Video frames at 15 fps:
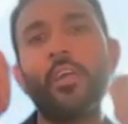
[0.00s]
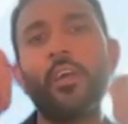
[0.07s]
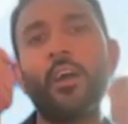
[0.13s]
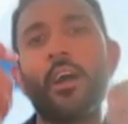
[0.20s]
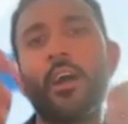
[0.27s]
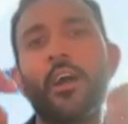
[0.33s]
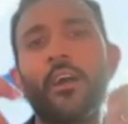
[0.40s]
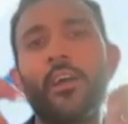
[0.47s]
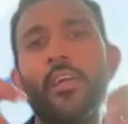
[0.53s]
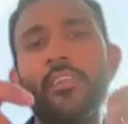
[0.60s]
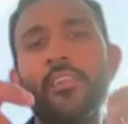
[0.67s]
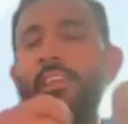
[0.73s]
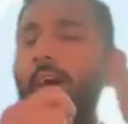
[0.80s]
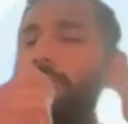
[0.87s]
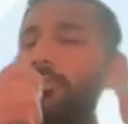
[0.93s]
an
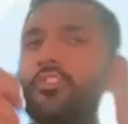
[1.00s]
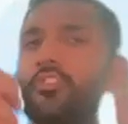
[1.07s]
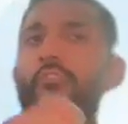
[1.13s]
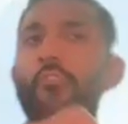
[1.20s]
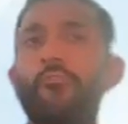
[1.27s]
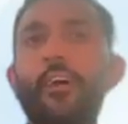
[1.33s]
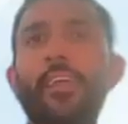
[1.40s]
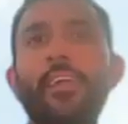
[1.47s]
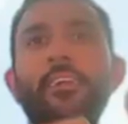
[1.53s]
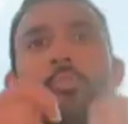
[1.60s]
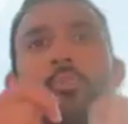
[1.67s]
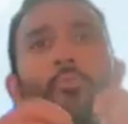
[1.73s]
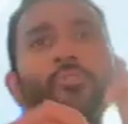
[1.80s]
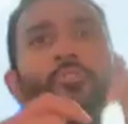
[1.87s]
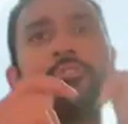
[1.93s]
anomaly just for FedEx,
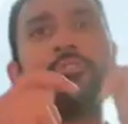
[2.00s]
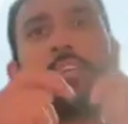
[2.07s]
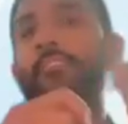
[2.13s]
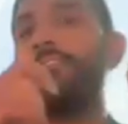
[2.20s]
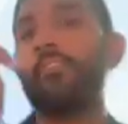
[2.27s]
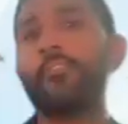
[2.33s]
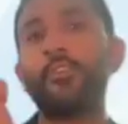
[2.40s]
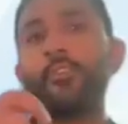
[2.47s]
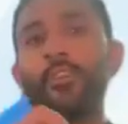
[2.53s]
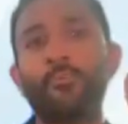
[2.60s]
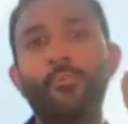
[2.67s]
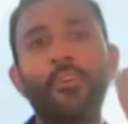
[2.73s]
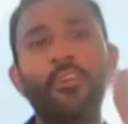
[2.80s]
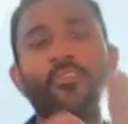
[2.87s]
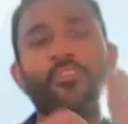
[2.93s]
or would you say even in your
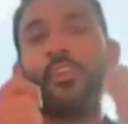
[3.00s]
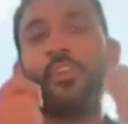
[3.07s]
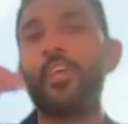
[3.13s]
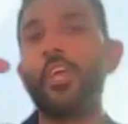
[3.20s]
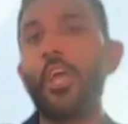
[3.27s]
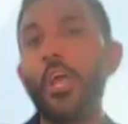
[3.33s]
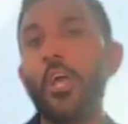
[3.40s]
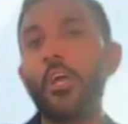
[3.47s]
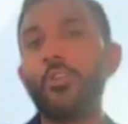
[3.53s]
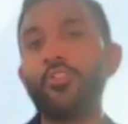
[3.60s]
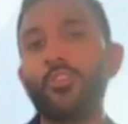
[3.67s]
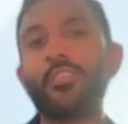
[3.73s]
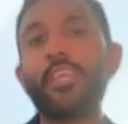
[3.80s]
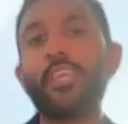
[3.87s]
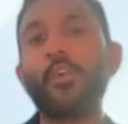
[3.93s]
experience, like
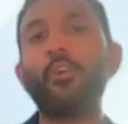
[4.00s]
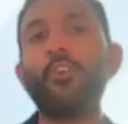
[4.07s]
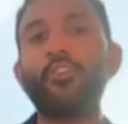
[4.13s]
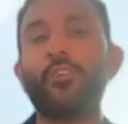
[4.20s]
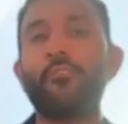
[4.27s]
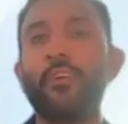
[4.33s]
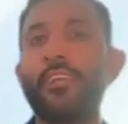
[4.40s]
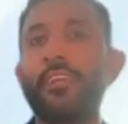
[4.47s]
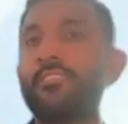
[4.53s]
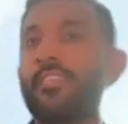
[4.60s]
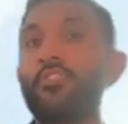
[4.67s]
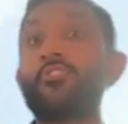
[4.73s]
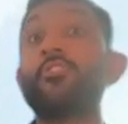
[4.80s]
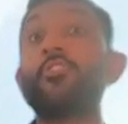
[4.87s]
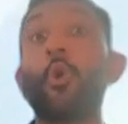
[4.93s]
just ERG events, they
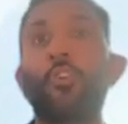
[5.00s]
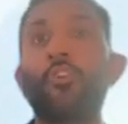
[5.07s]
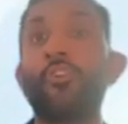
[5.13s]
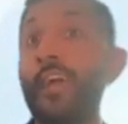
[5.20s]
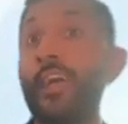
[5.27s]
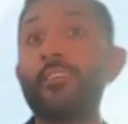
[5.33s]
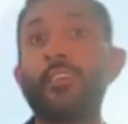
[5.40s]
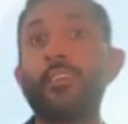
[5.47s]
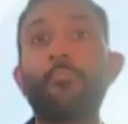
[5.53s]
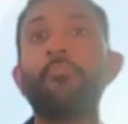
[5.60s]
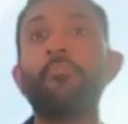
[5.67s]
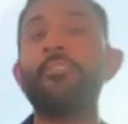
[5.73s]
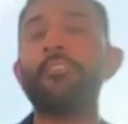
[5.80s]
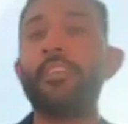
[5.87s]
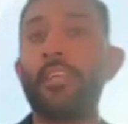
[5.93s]
just garner that type
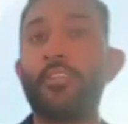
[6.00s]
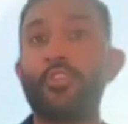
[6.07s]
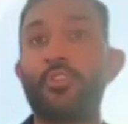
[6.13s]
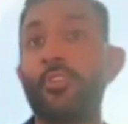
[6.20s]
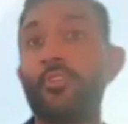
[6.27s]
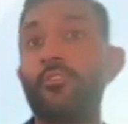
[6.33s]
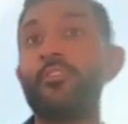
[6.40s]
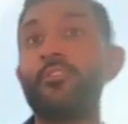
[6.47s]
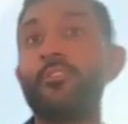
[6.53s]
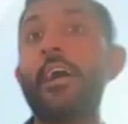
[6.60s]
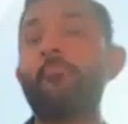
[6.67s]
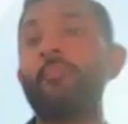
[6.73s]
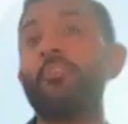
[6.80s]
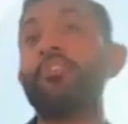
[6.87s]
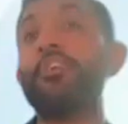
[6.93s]
of attention and there's
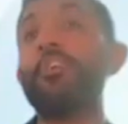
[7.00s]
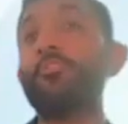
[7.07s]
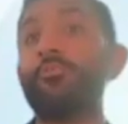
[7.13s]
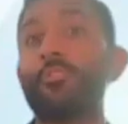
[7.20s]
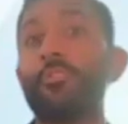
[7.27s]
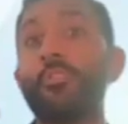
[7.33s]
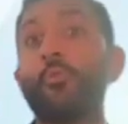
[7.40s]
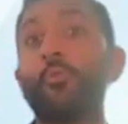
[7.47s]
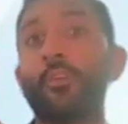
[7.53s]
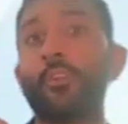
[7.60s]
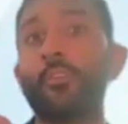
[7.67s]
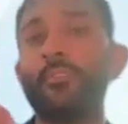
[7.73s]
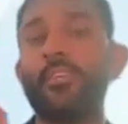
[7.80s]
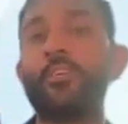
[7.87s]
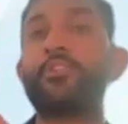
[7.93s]
that much interest in the
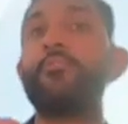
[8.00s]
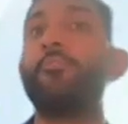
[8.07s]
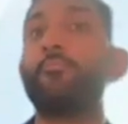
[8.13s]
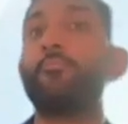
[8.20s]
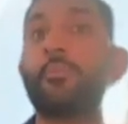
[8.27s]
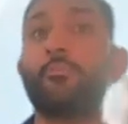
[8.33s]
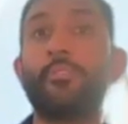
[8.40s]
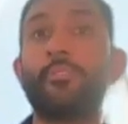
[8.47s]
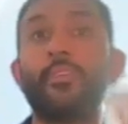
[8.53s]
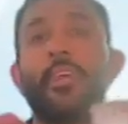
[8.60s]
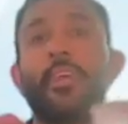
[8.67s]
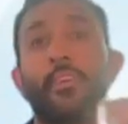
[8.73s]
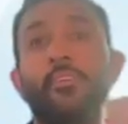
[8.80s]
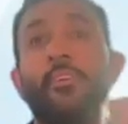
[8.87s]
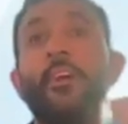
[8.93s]
organization for people to say,
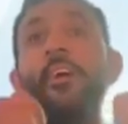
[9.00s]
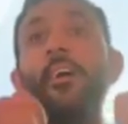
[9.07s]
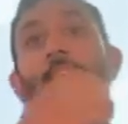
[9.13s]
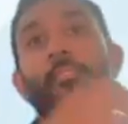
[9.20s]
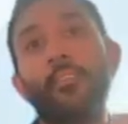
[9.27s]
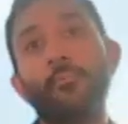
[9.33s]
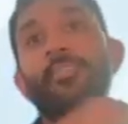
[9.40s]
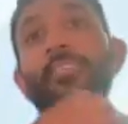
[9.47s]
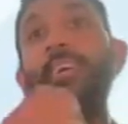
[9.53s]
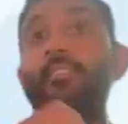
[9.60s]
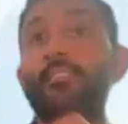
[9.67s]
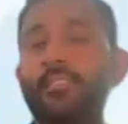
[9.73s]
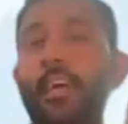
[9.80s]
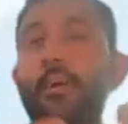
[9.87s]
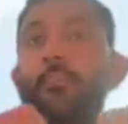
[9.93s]
hey, let me take
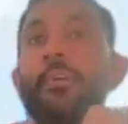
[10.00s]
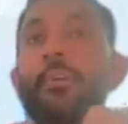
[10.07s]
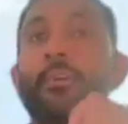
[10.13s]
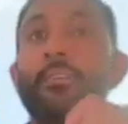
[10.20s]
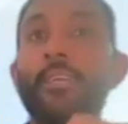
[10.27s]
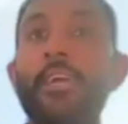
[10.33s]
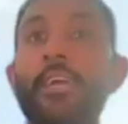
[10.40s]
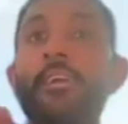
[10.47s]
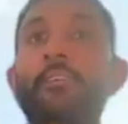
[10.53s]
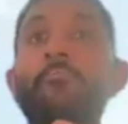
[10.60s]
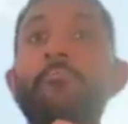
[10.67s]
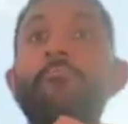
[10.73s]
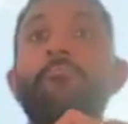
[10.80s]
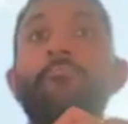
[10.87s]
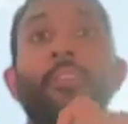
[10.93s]
this time out of my day and
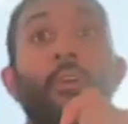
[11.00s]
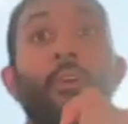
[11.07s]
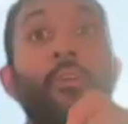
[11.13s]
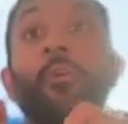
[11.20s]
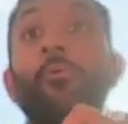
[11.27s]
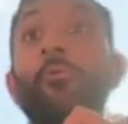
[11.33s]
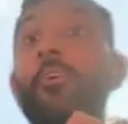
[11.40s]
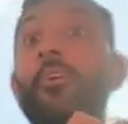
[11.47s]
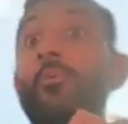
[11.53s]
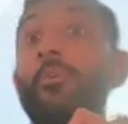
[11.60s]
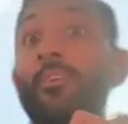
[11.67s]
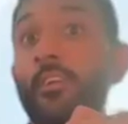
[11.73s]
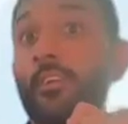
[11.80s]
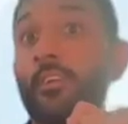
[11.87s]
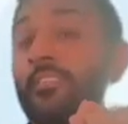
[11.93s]
go
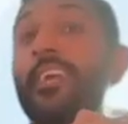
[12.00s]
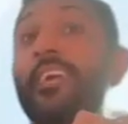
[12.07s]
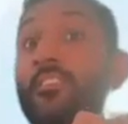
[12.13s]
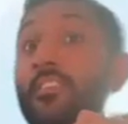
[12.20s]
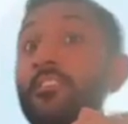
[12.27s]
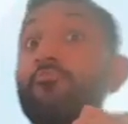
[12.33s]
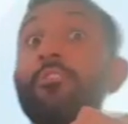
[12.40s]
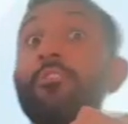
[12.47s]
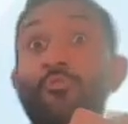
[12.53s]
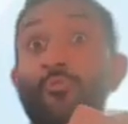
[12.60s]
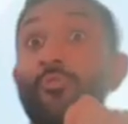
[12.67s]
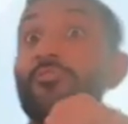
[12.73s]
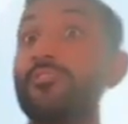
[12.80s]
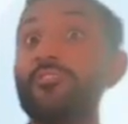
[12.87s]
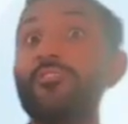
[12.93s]
and attain these
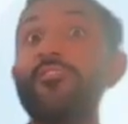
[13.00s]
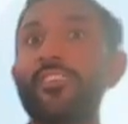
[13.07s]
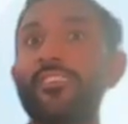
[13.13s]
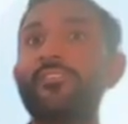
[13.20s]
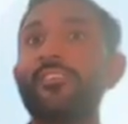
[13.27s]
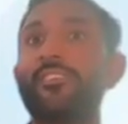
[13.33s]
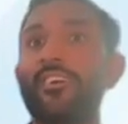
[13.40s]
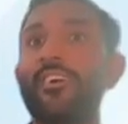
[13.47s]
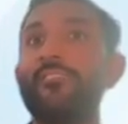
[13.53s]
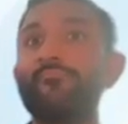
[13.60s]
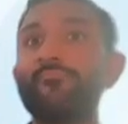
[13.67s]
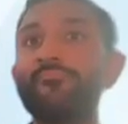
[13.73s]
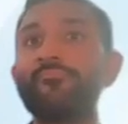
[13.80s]
resources and things like that?